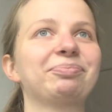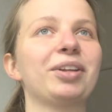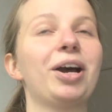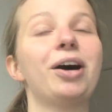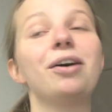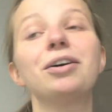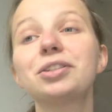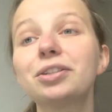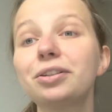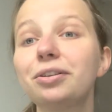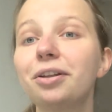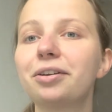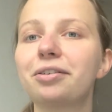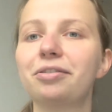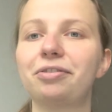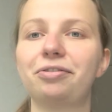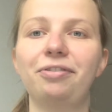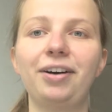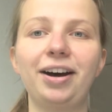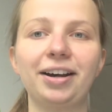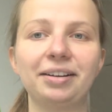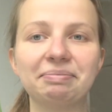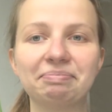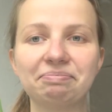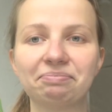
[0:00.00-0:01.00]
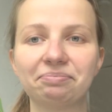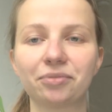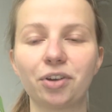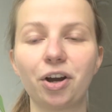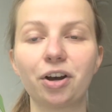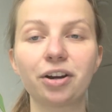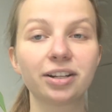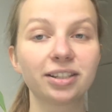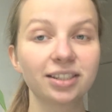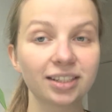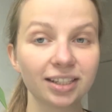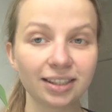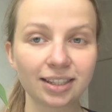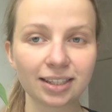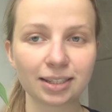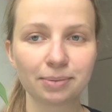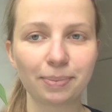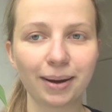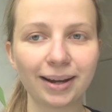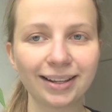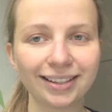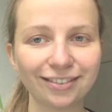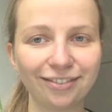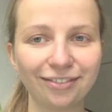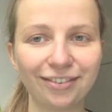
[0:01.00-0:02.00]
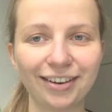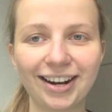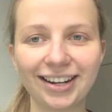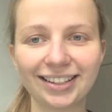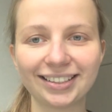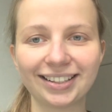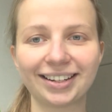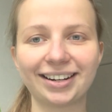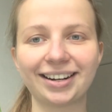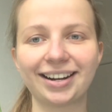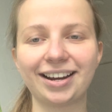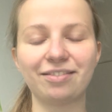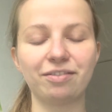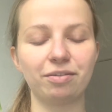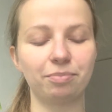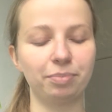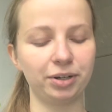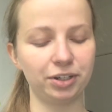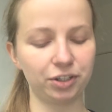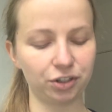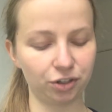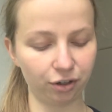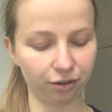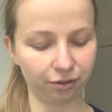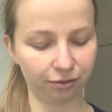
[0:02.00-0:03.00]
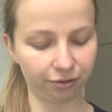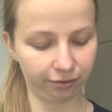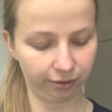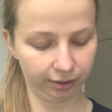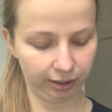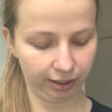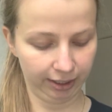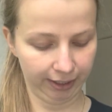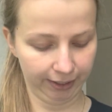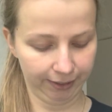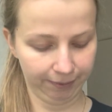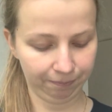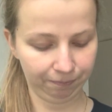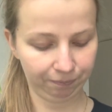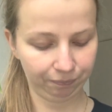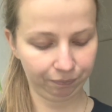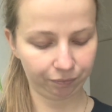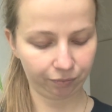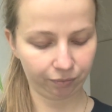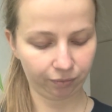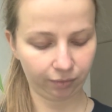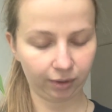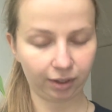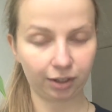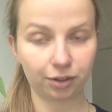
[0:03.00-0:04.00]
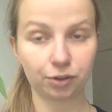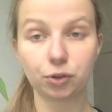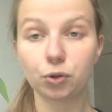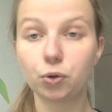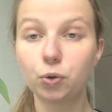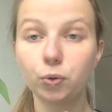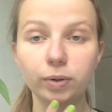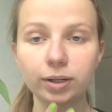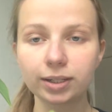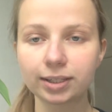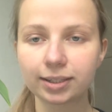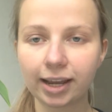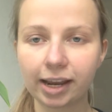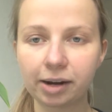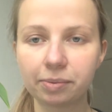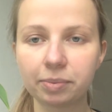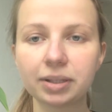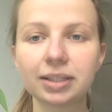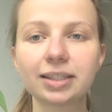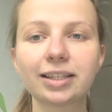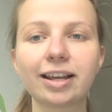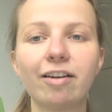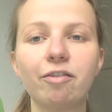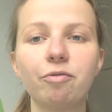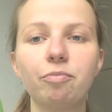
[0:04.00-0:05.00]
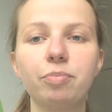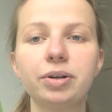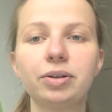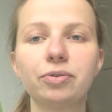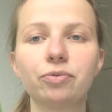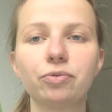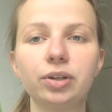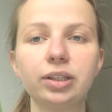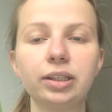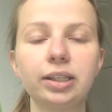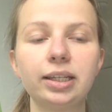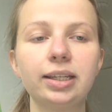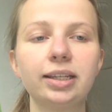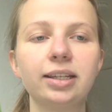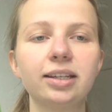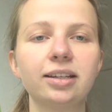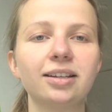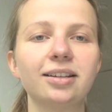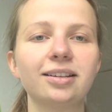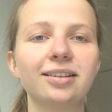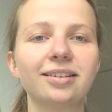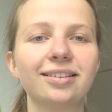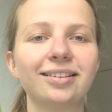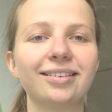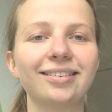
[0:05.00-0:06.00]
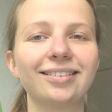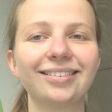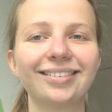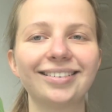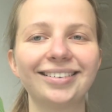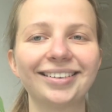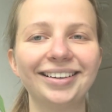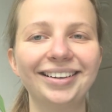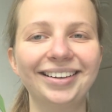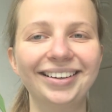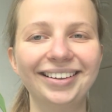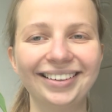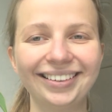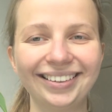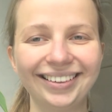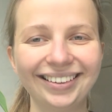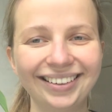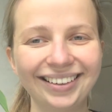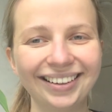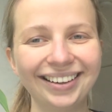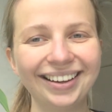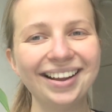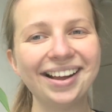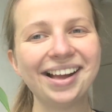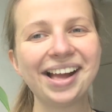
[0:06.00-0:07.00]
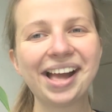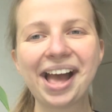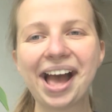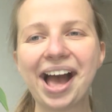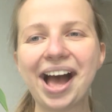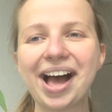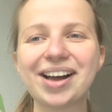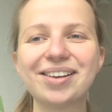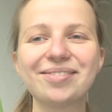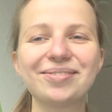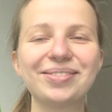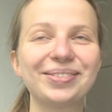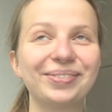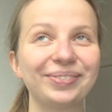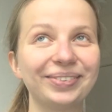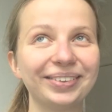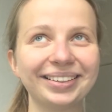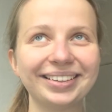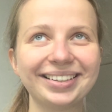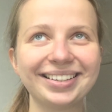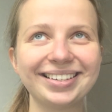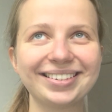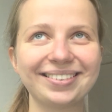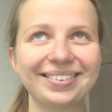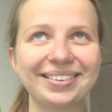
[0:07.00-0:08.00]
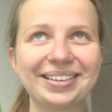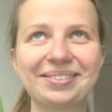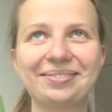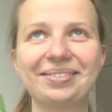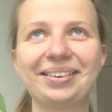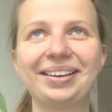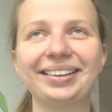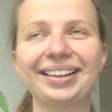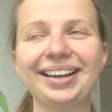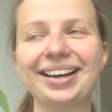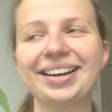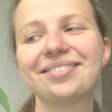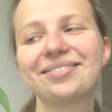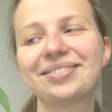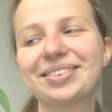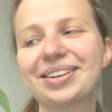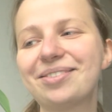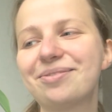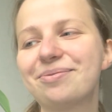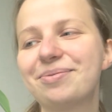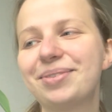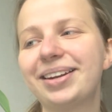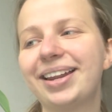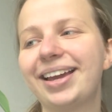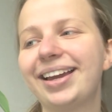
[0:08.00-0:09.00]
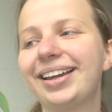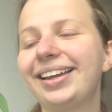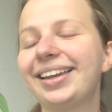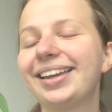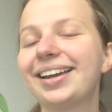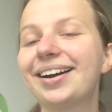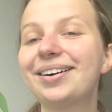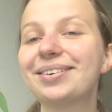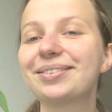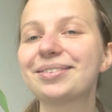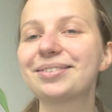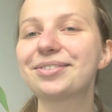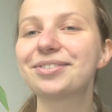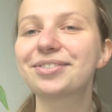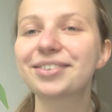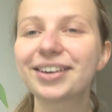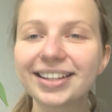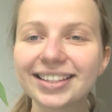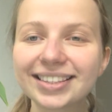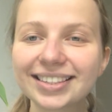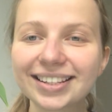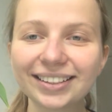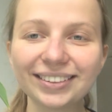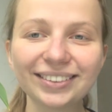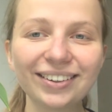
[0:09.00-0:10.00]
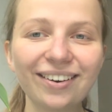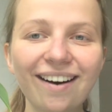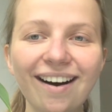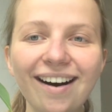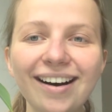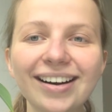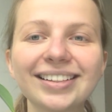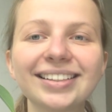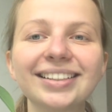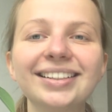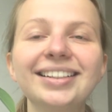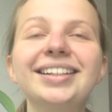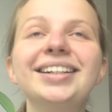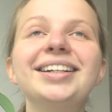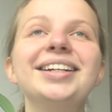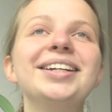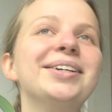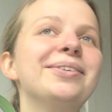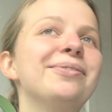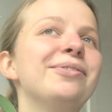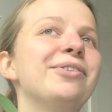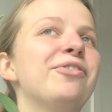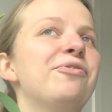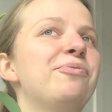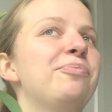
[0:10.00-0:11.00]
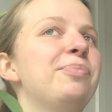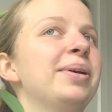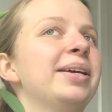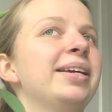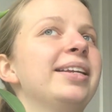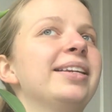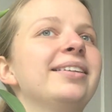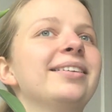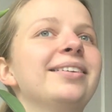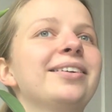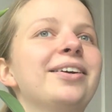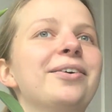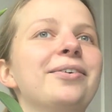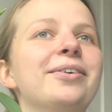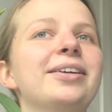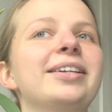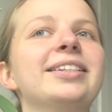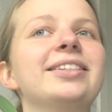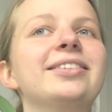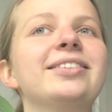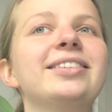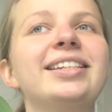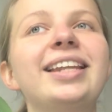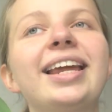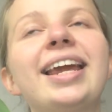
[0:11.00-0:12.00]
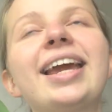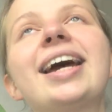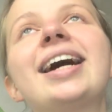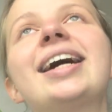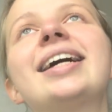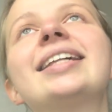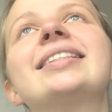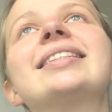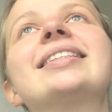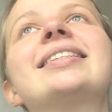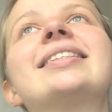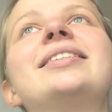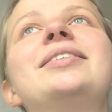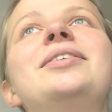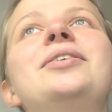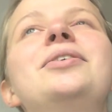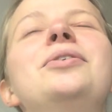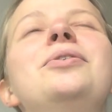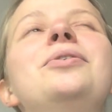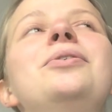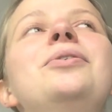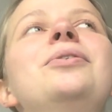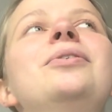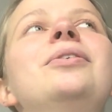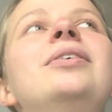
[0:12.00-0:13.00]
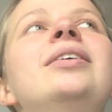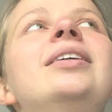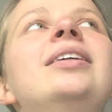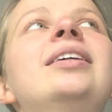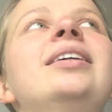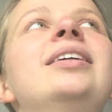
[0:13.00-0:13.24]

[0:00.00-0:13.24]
also a lot of fun. Honestly, despite the fact that I have a bunch of school assignments, I've been really I've been really enjoying my life, and I've been hanging out with friends a lot. We've been going to dance, to